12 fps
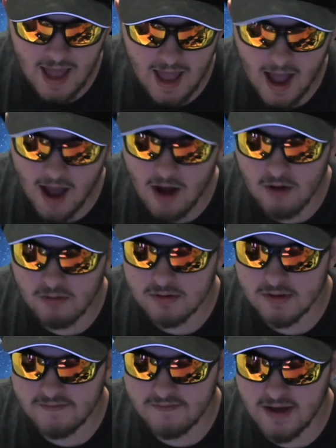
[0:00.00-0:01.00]
how
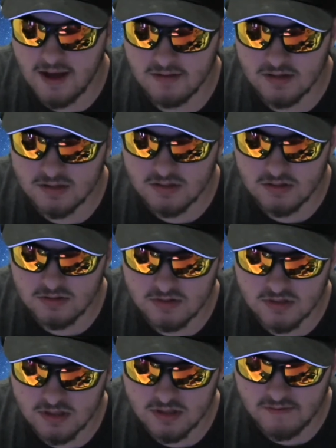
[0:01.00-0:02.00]
he found the
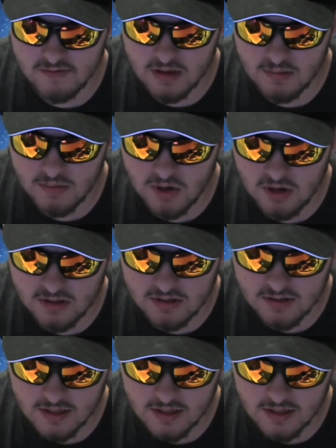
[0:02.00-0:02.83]
solution to living on Mars.